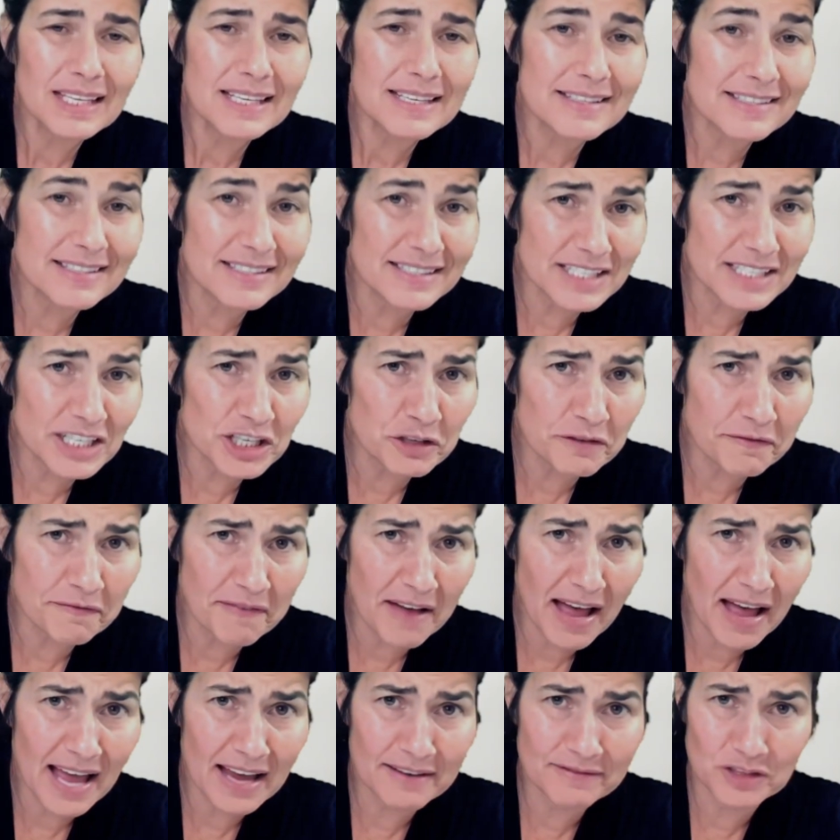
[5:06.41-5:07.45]
Still
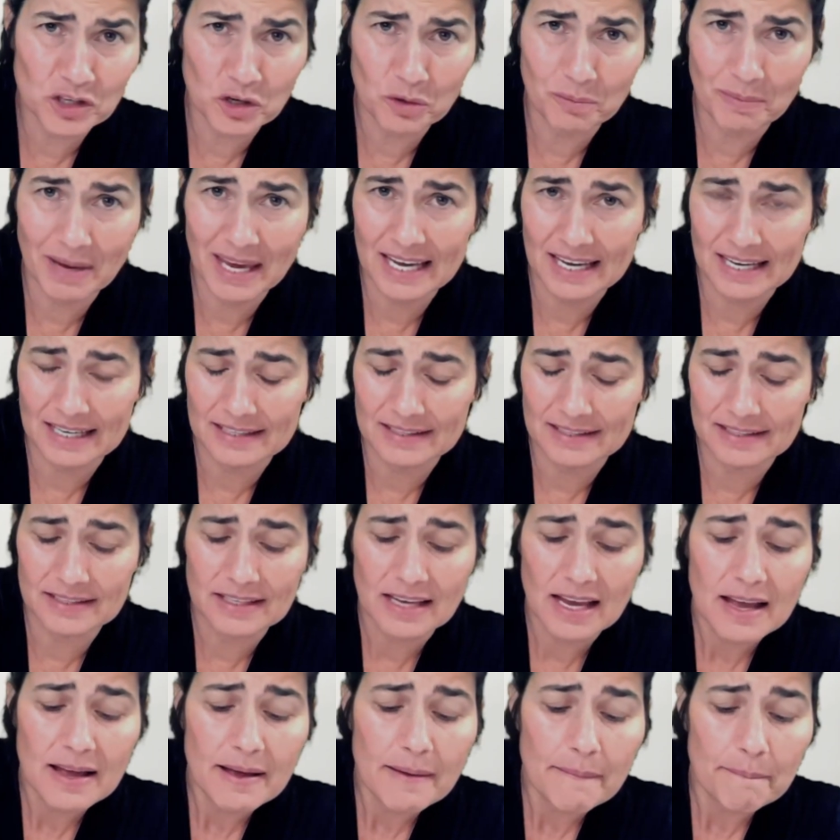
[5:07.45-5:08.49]
5 domains,
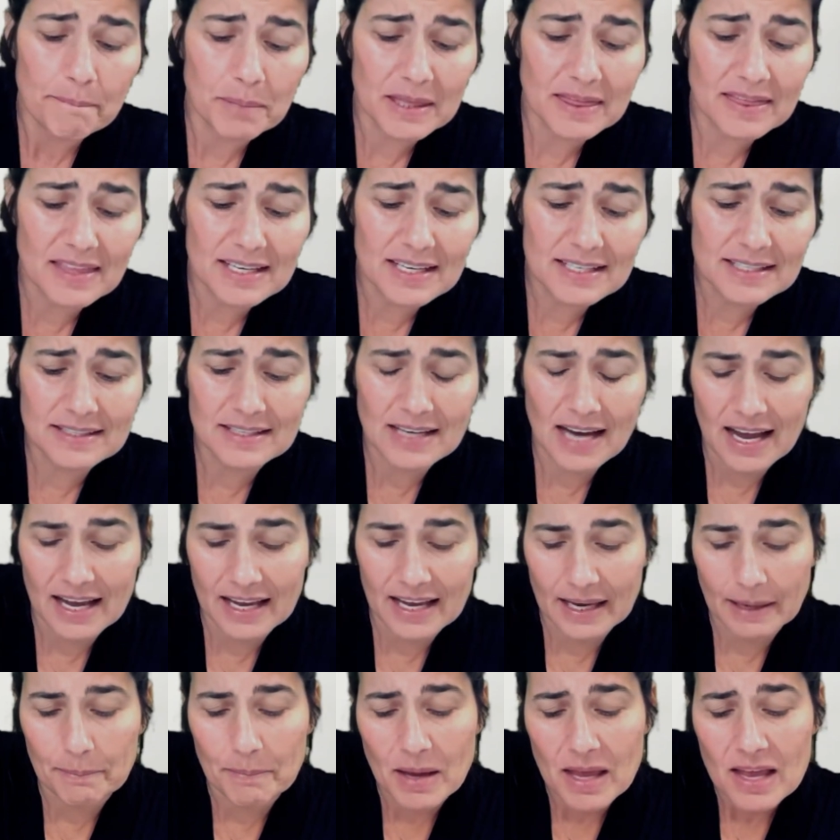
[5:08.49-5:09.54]
but this
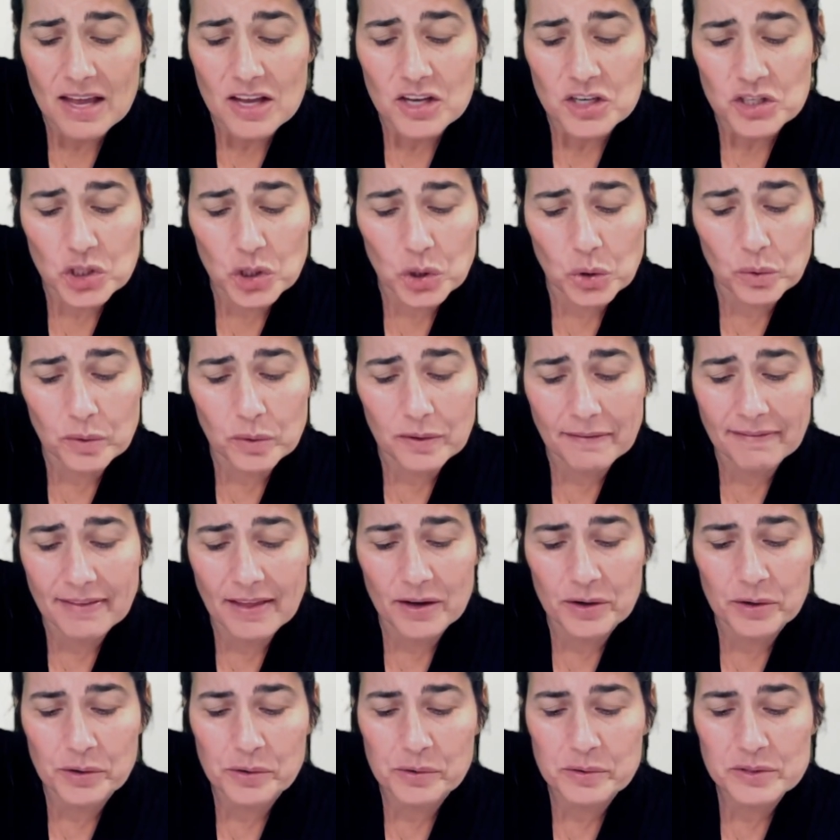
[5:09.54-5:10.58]
time 2 of
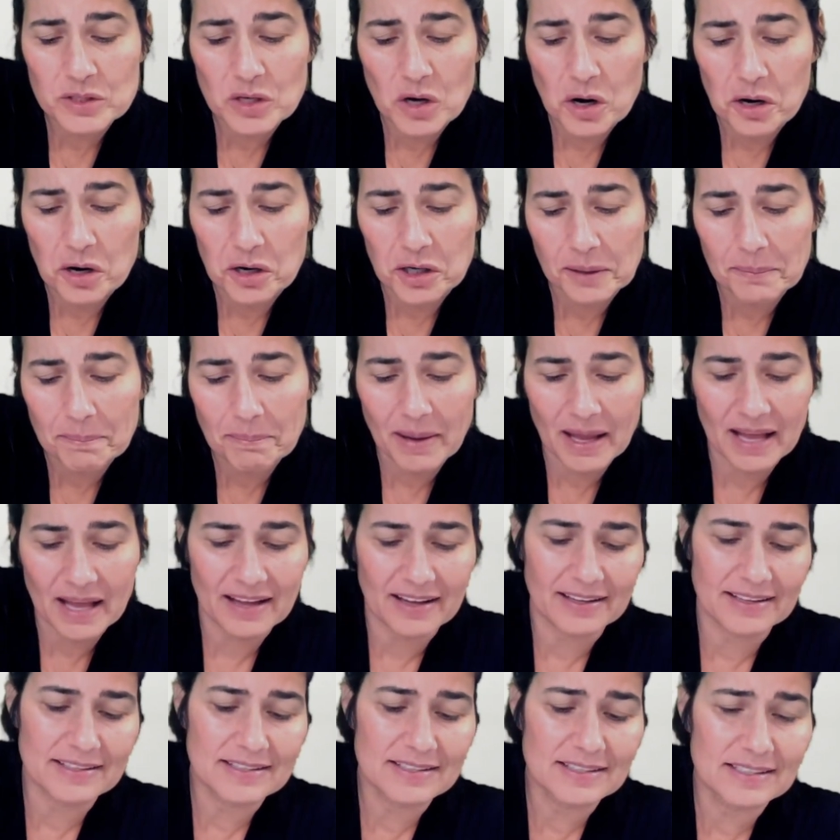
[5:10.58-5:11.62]
those are
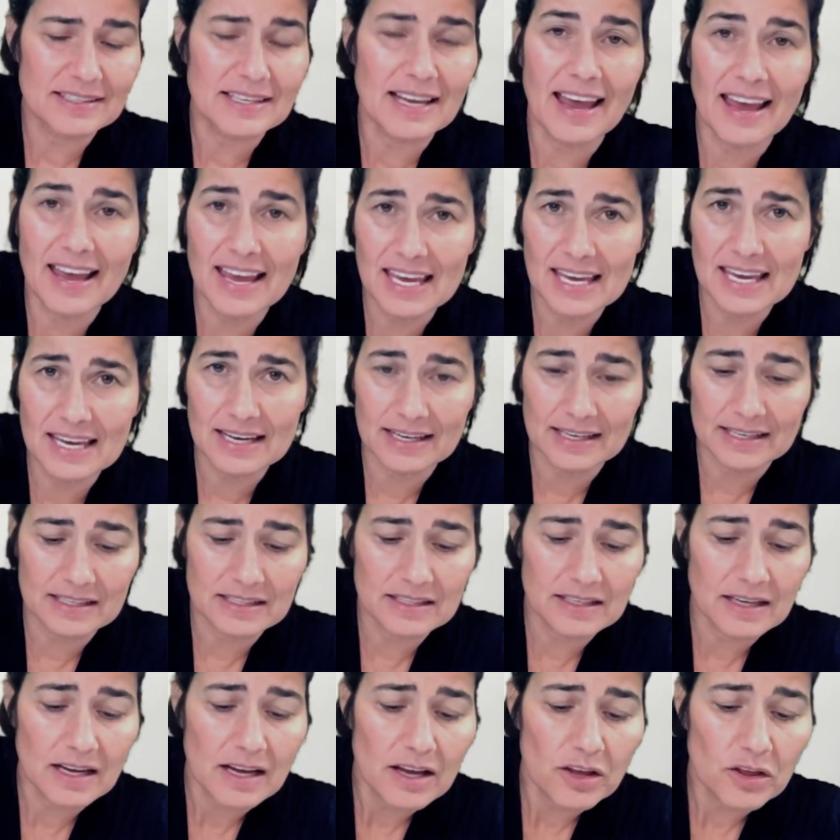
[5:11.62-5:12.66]
bonds and
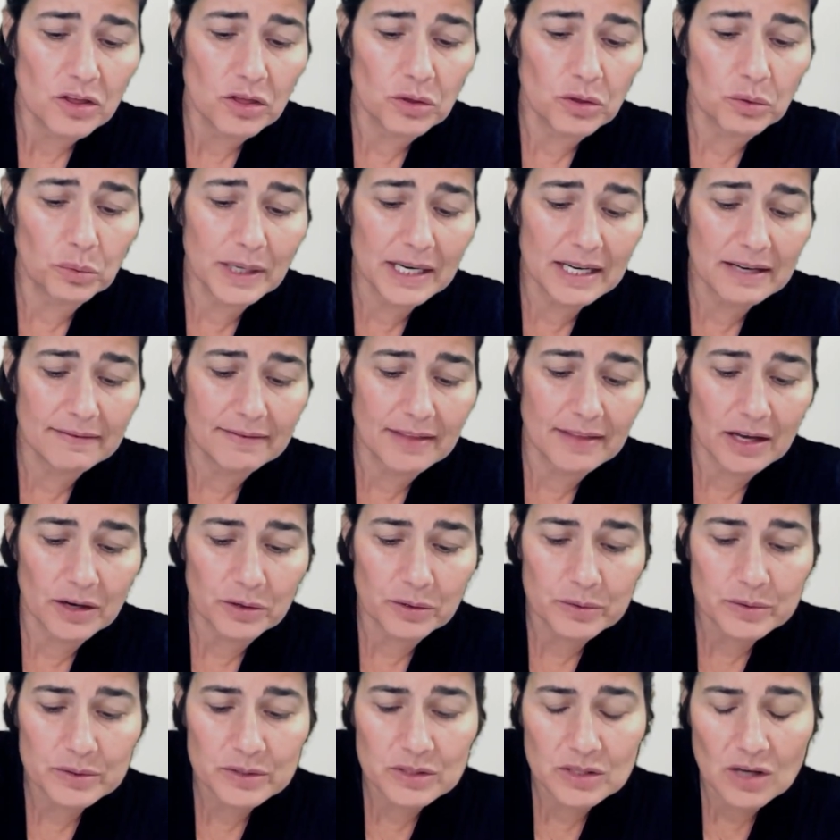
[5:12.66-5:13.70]
3 of
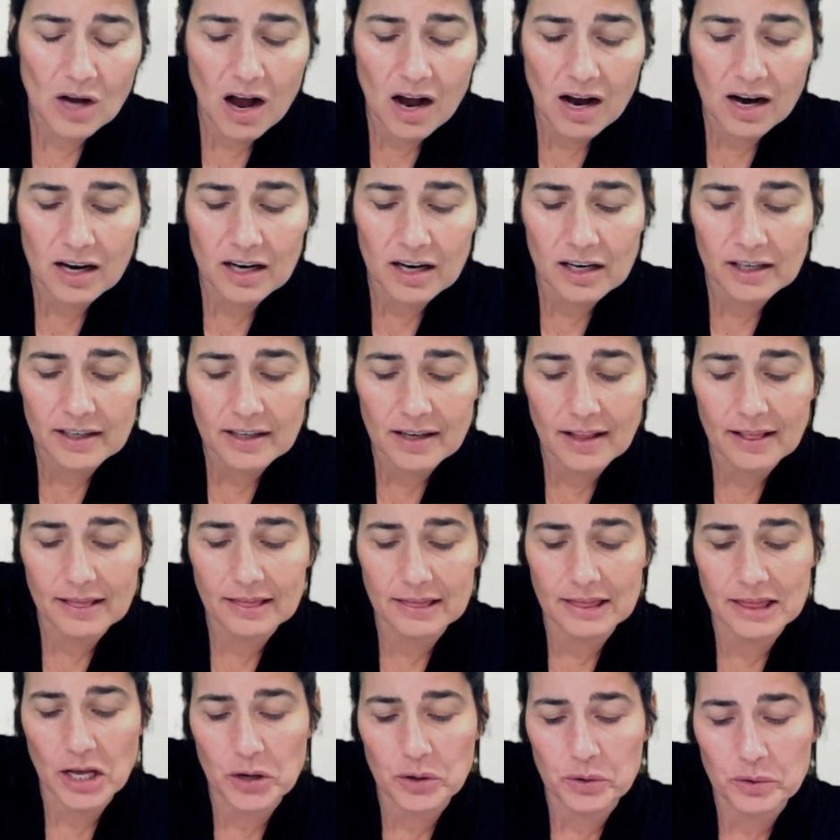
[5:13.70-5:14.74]
those are
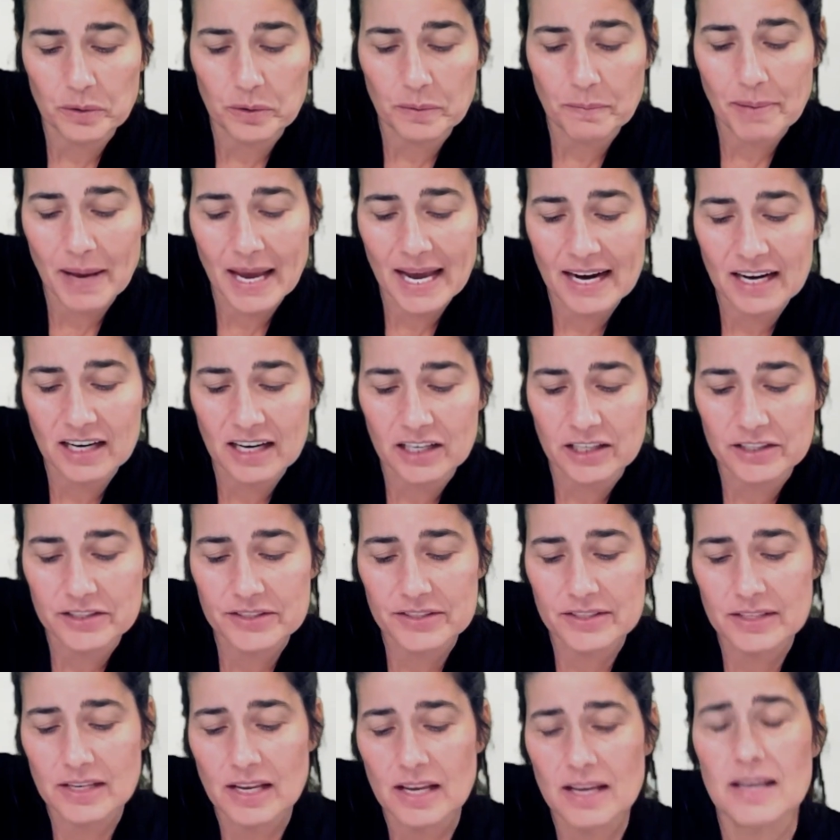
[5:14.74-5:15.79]
lone
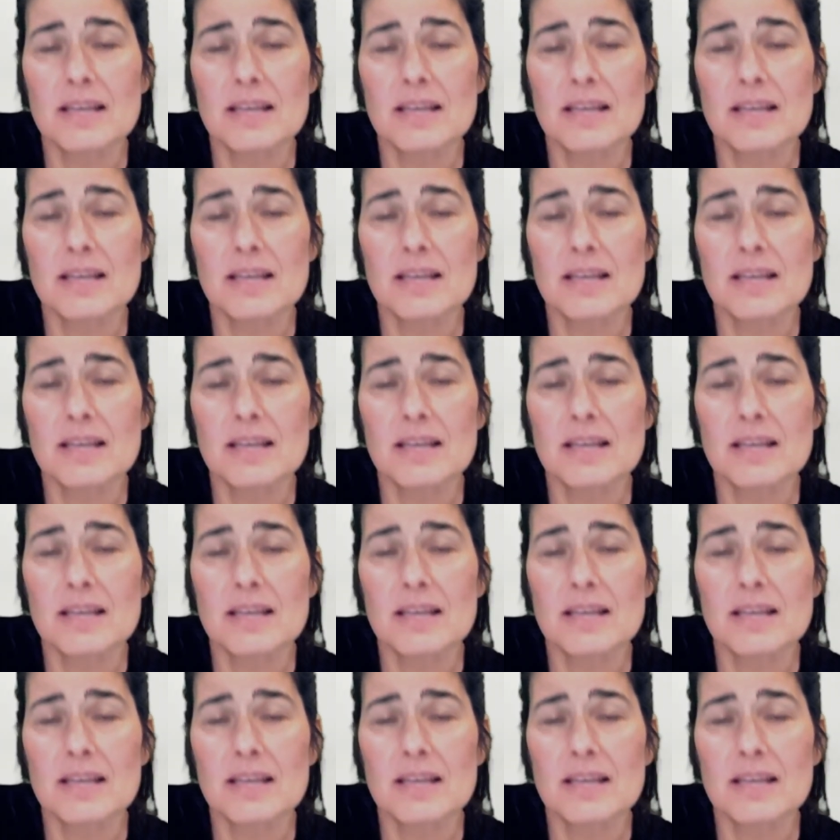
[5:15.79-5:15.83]
pairs.